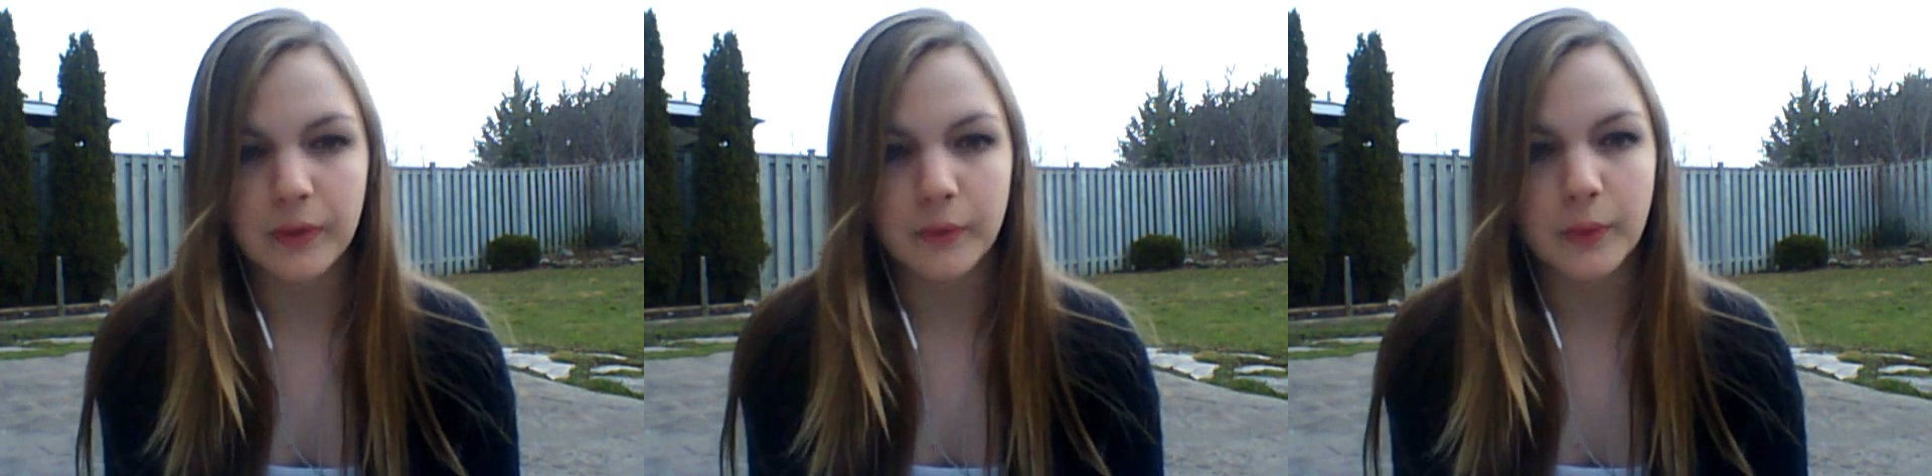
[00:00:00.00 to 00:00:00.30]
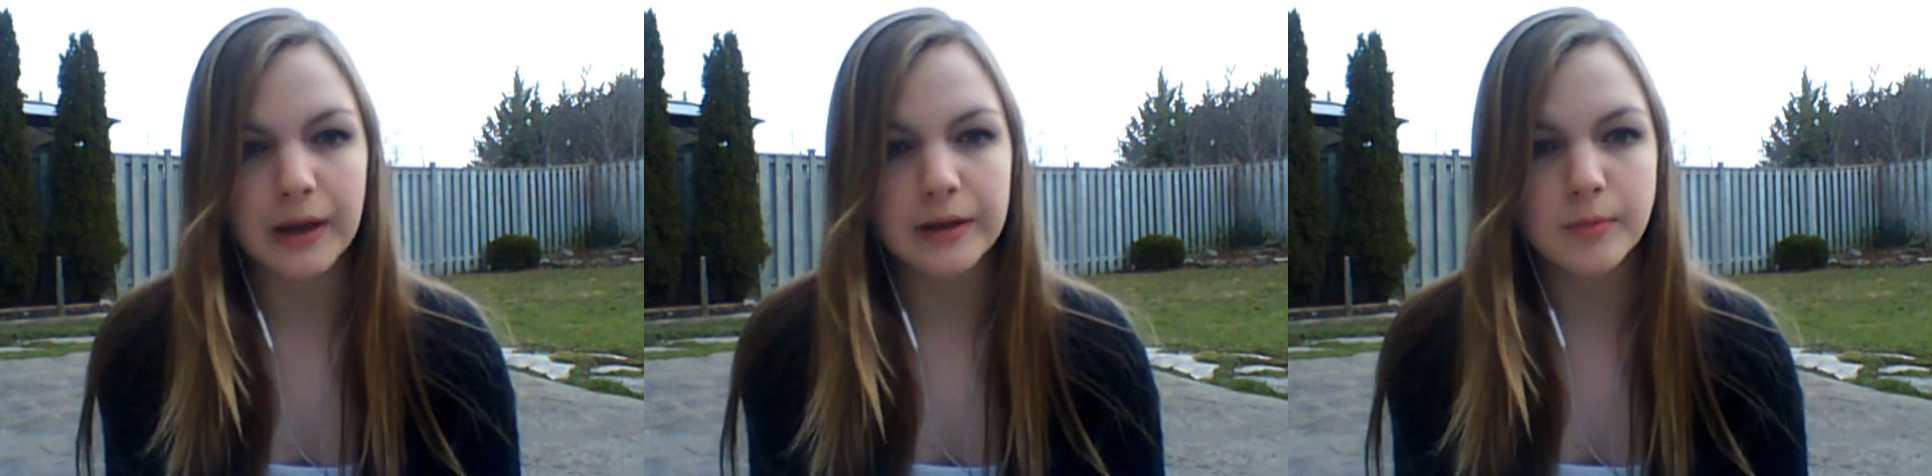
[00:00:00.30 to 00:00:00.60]
We
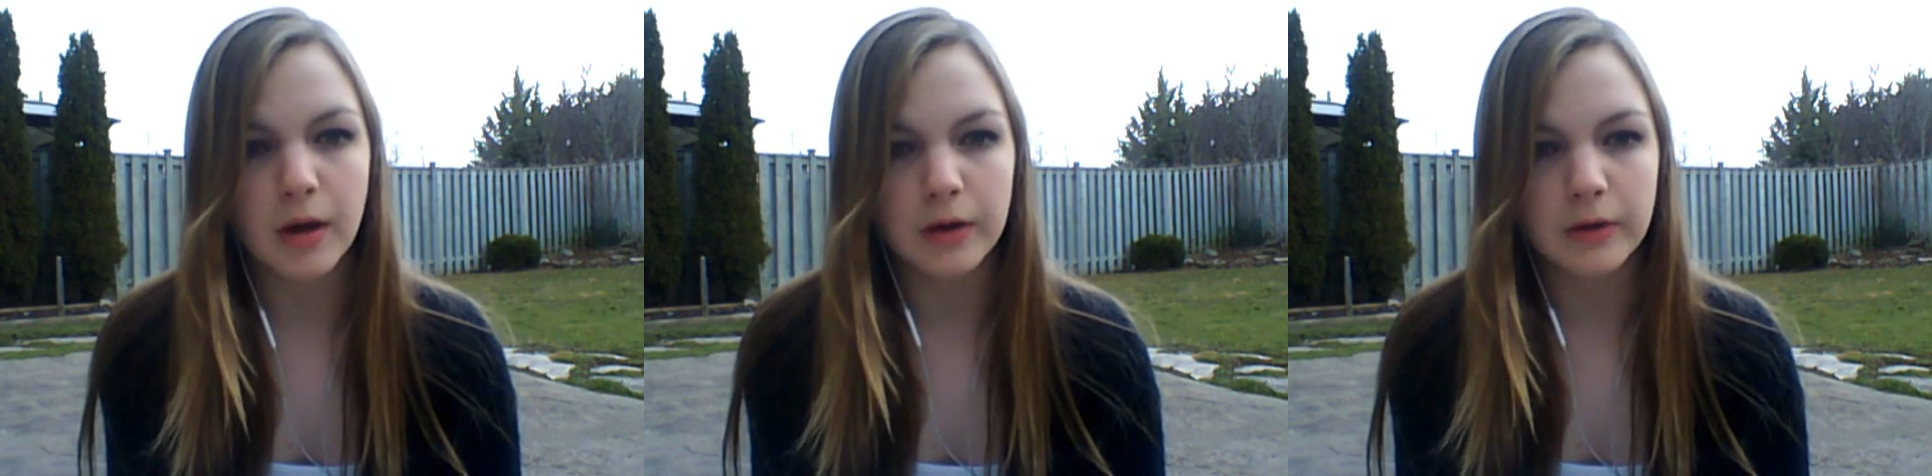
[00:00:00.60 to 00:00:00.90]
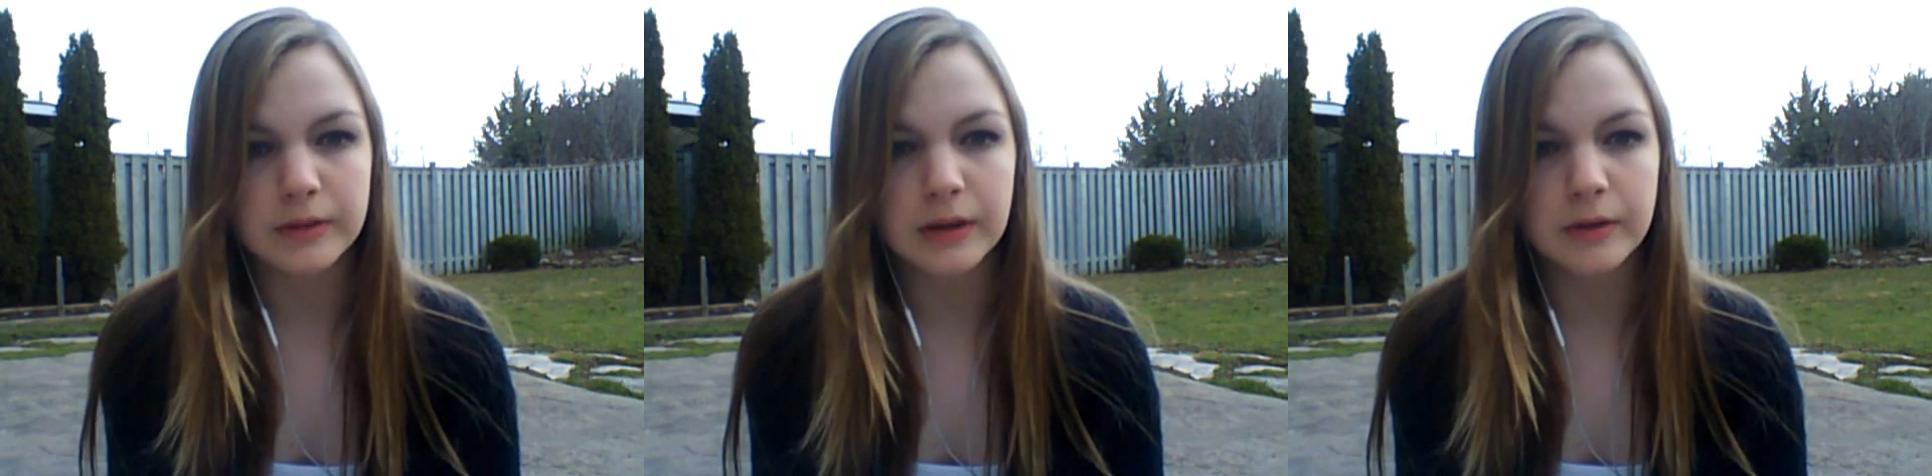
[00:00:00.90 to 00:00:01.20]
had
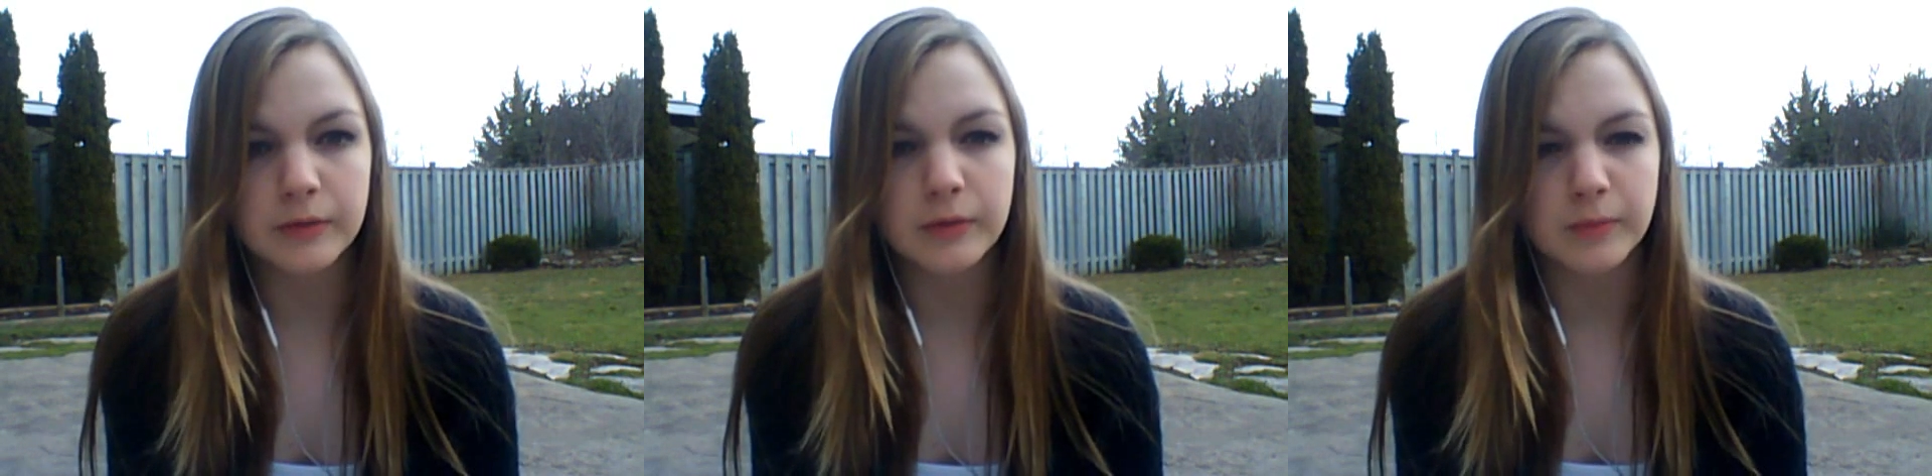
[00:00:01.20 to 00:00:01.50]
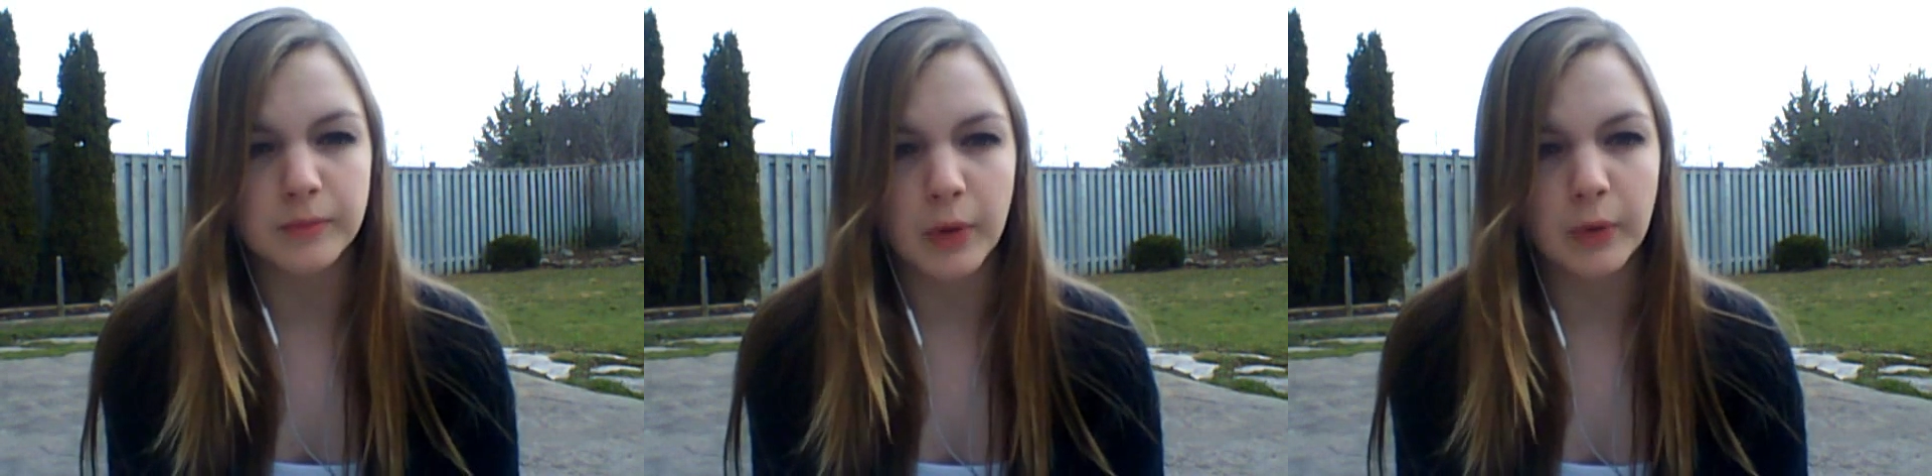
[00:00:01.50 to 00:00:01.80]
democracy for
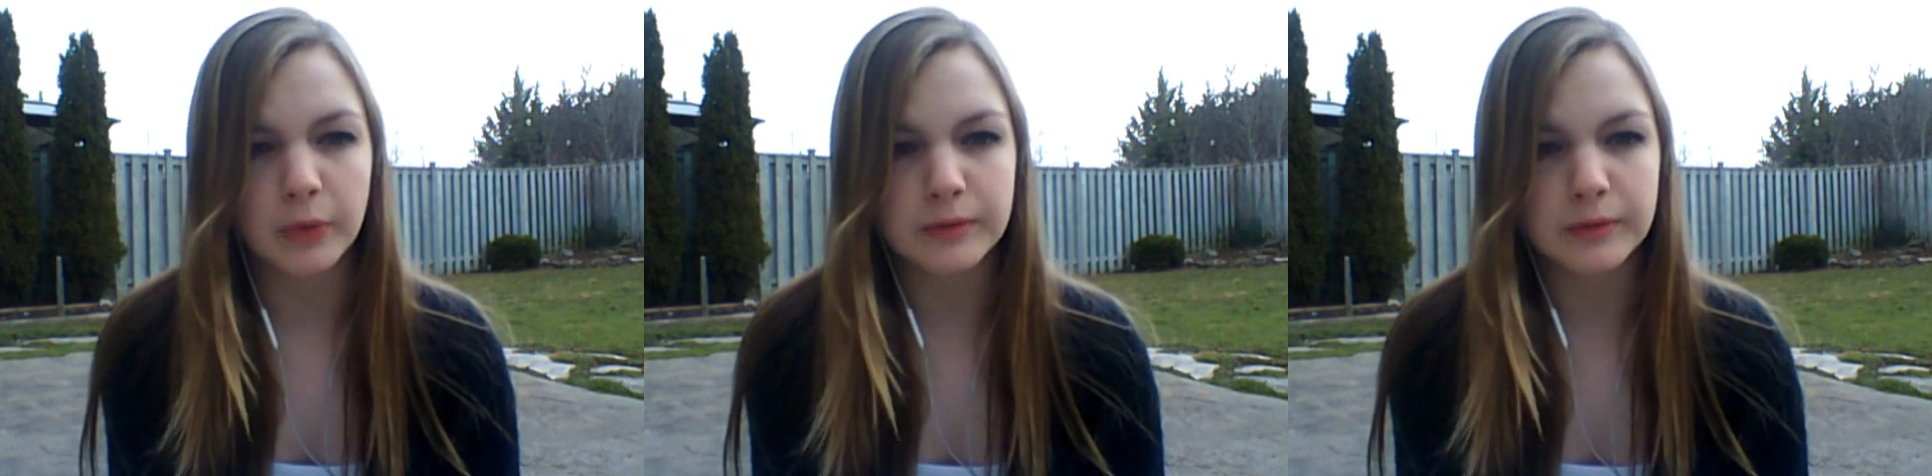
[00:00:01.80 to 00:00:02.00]
most of